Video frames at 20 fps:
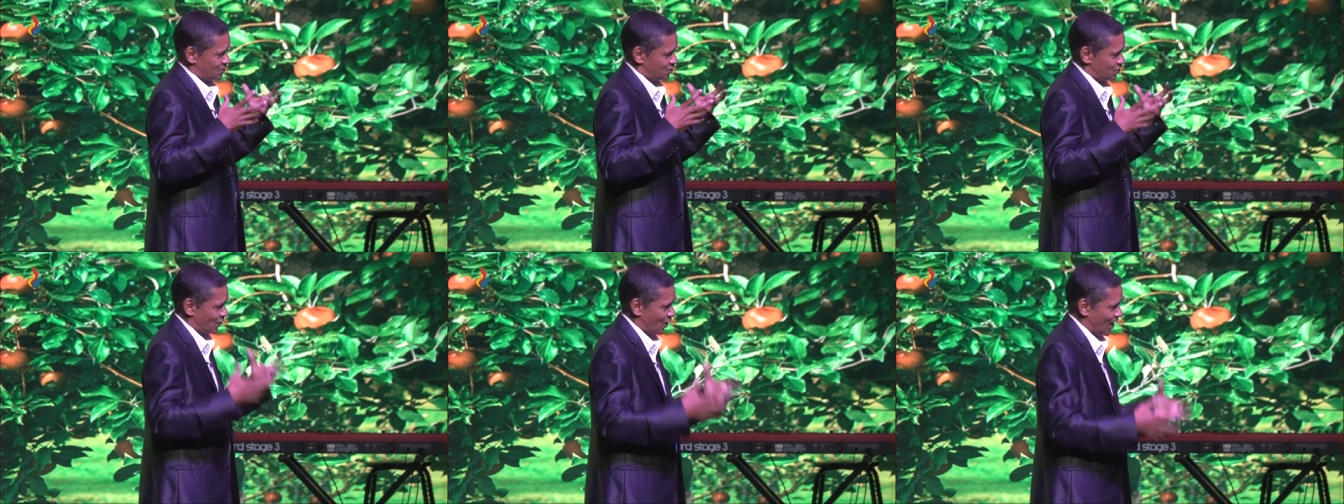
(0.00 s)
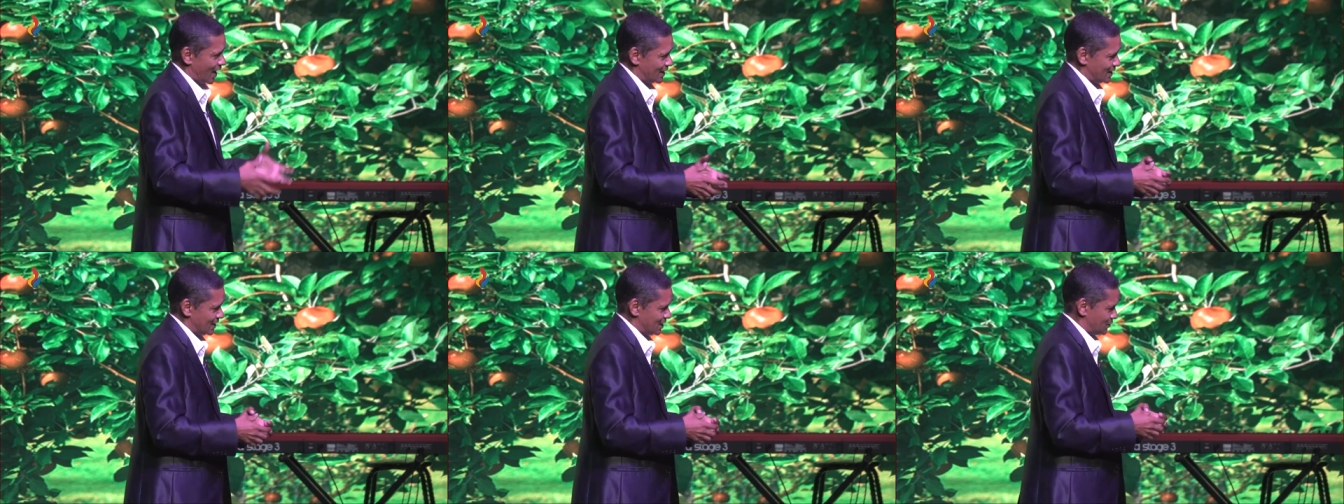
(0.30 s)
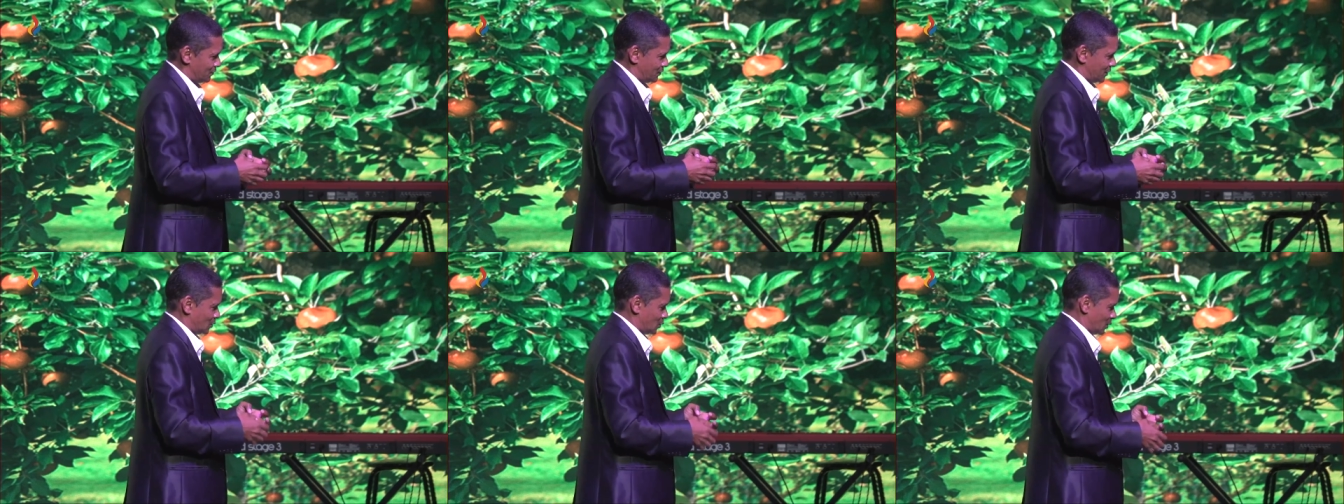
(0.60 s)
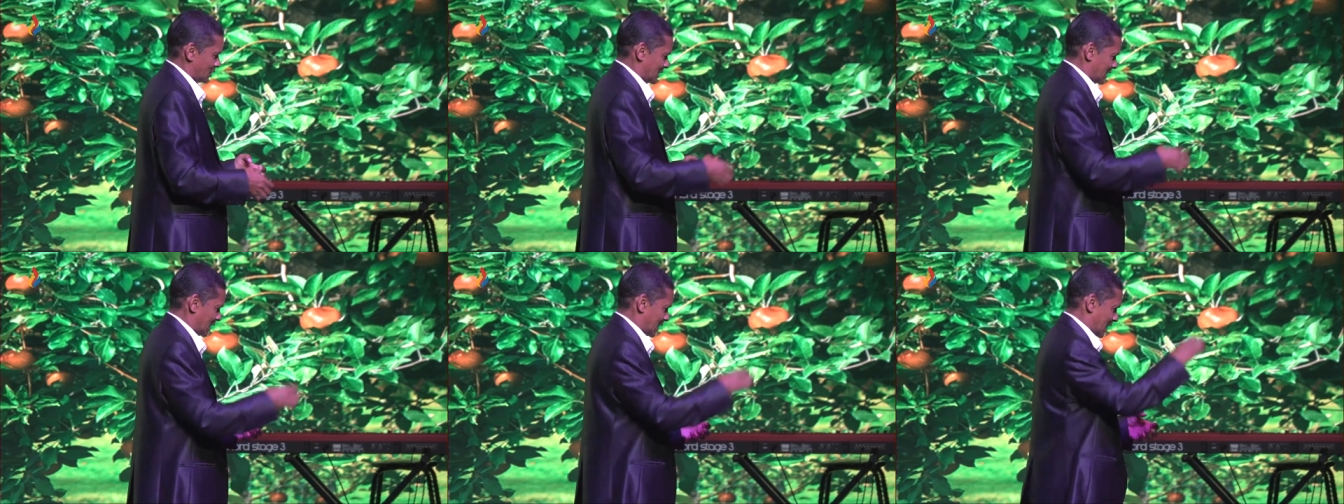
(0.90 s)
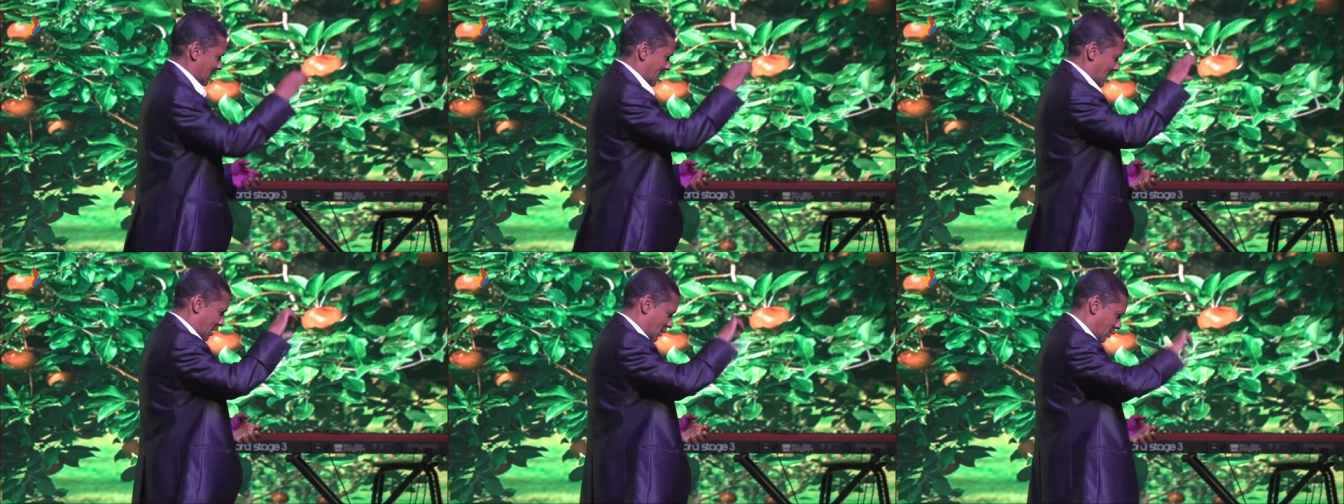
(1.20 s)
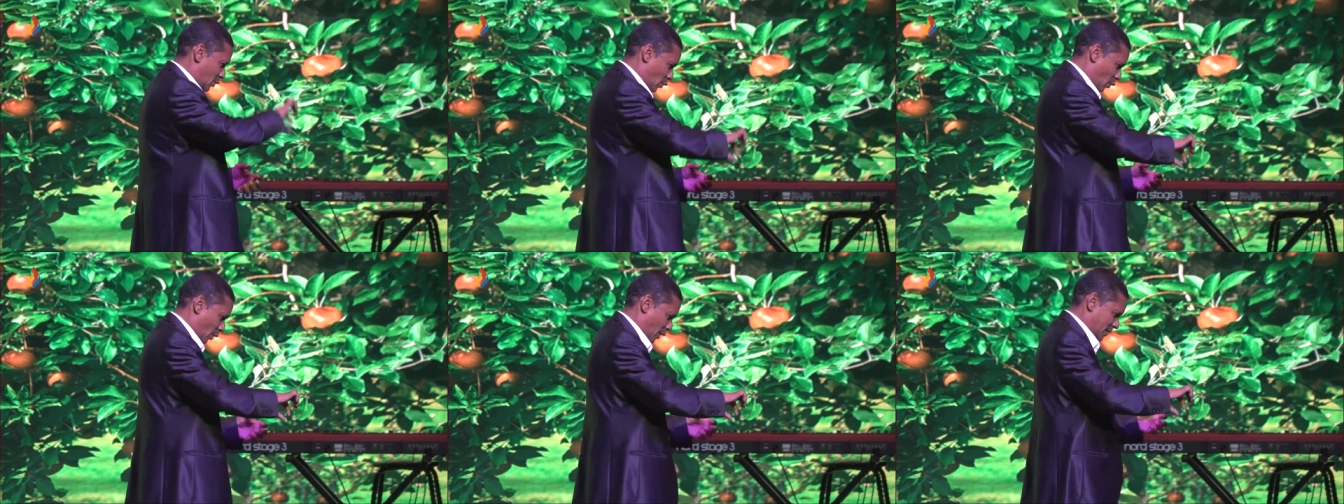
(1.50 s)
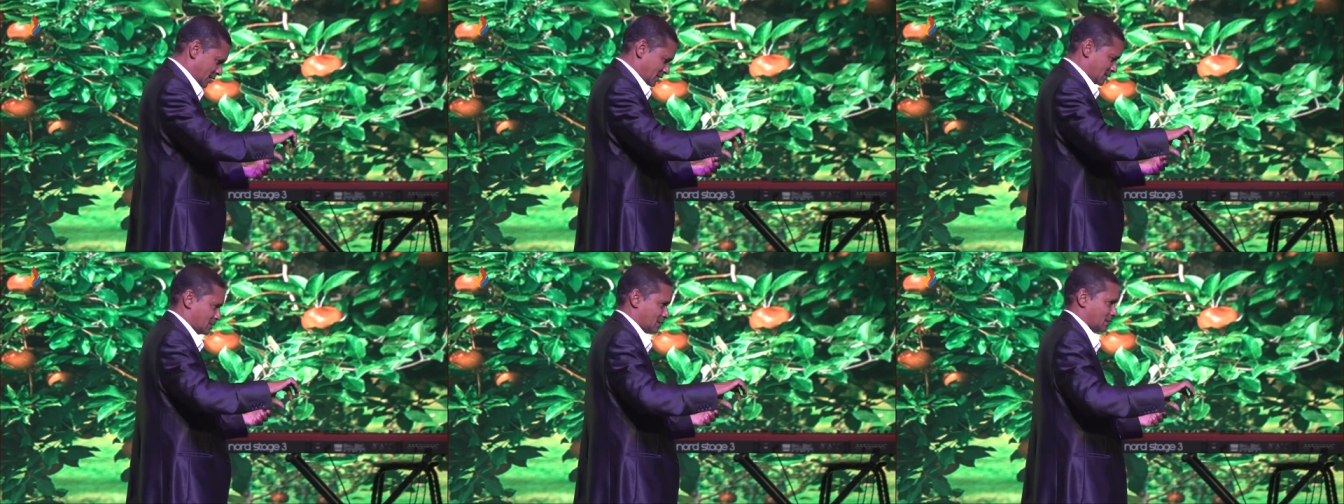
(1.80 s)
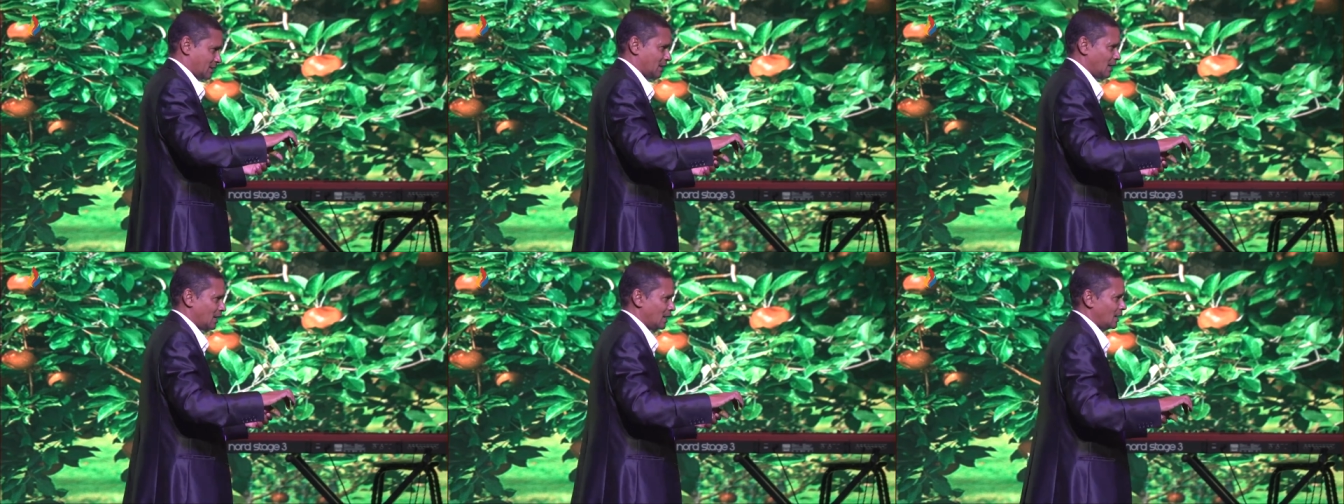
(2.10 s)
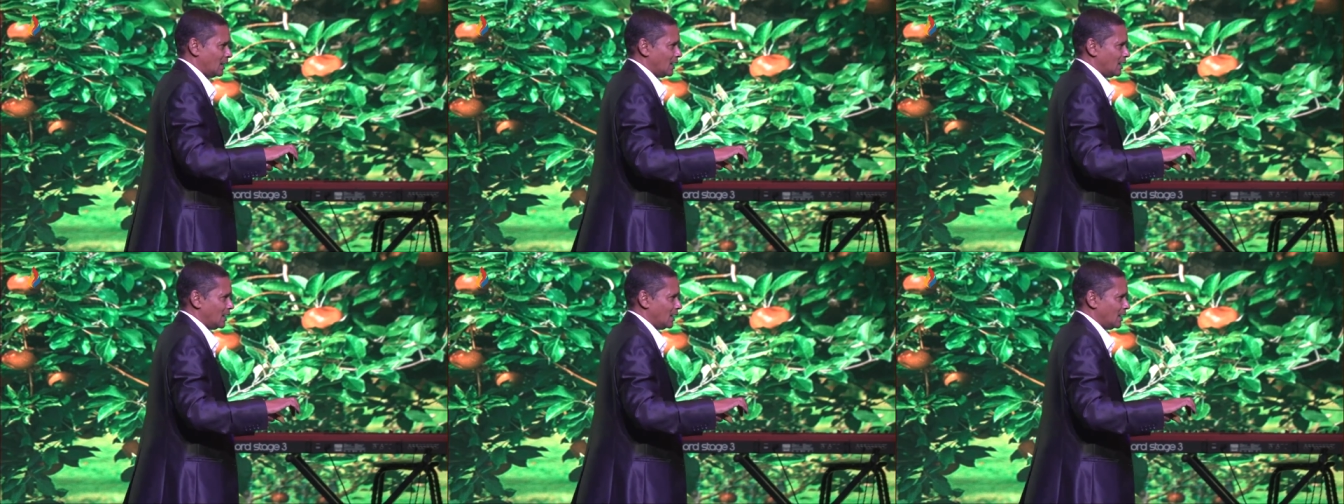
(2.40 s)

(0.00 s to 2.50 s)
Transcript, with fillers: dried his feet with her hair, anointed